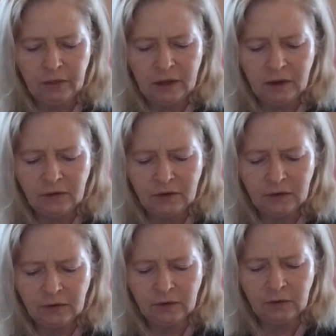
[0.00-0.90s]
the
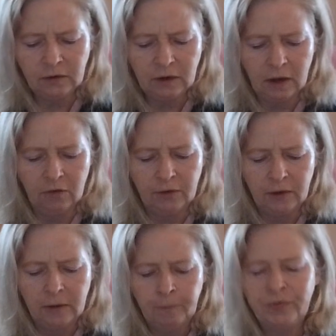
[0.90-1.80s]
existence
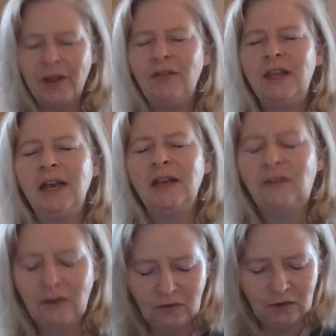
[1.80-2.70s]
of the
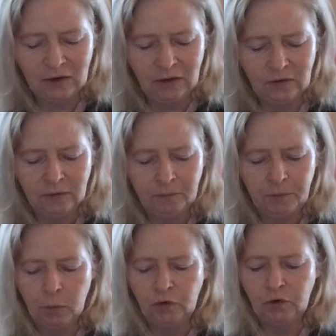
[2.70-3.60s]
existence,
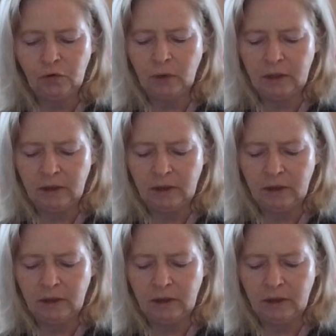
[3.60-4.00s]
and we'll just